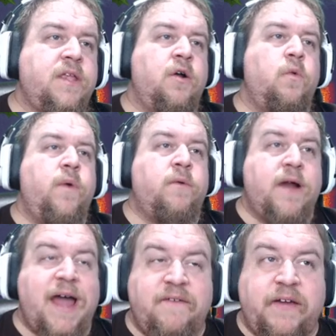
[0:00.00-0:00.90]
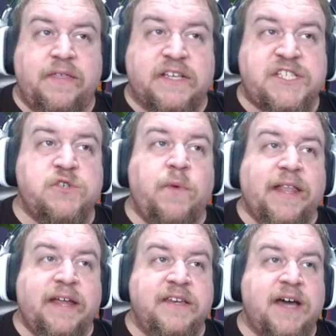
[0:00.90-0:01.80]
know, when we're having the
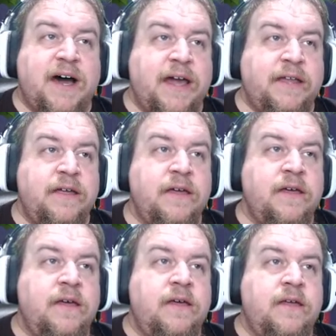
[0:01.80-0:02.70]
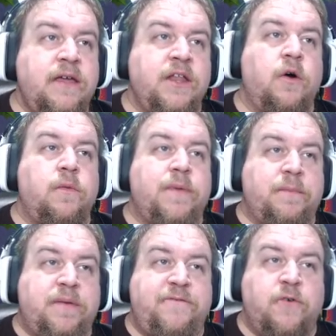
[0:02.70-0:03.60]
swelling tide, you know,
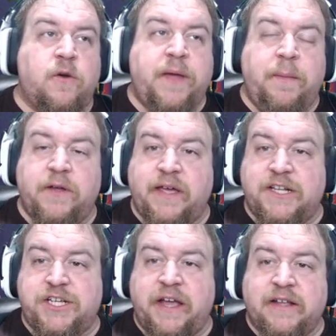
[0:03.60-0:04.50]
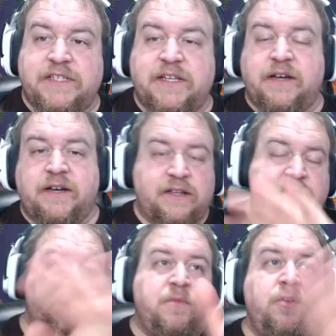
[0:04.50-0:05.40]
before people get a chance to
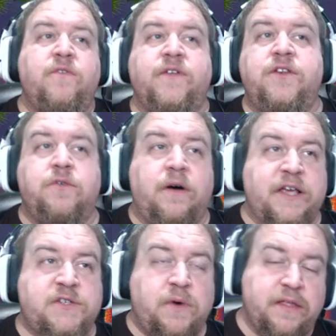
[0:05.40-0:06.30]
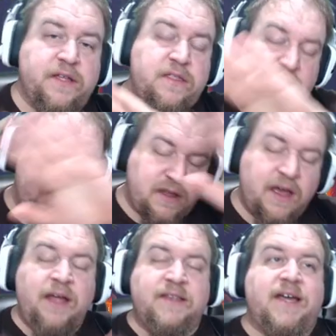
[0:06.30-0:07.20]
move and do all this while the
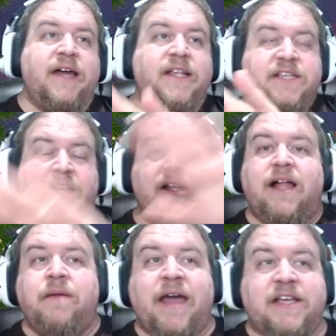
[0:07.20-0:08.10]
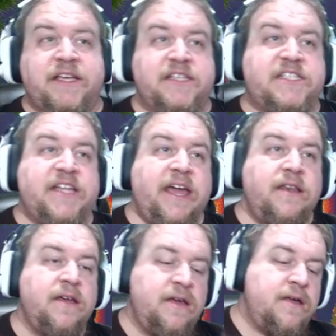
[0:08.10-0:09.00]
tide is in a climaxing state,
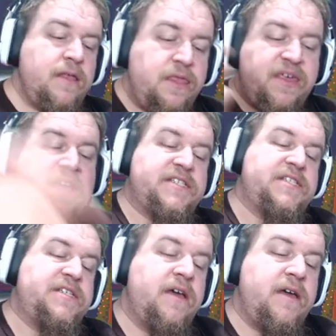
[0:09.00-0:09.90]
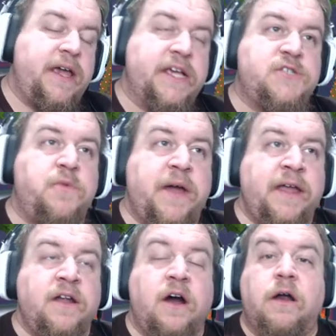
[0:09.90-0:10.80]
this is
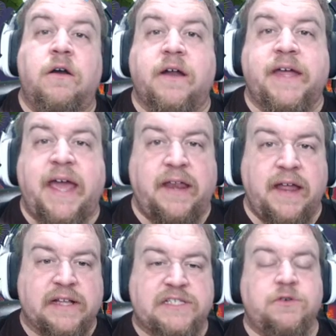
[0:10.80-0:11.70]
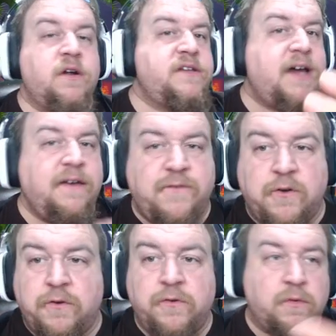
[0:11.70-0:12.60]
when a hurricane hits, or a
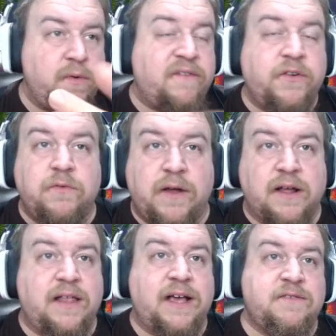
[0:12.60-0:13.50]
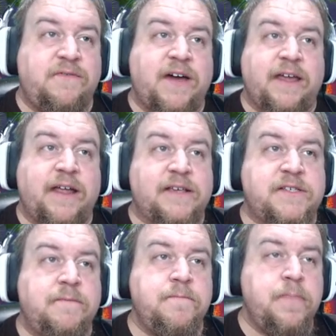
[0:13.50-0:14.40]
typhoon, or whatever you'd want to classify it as.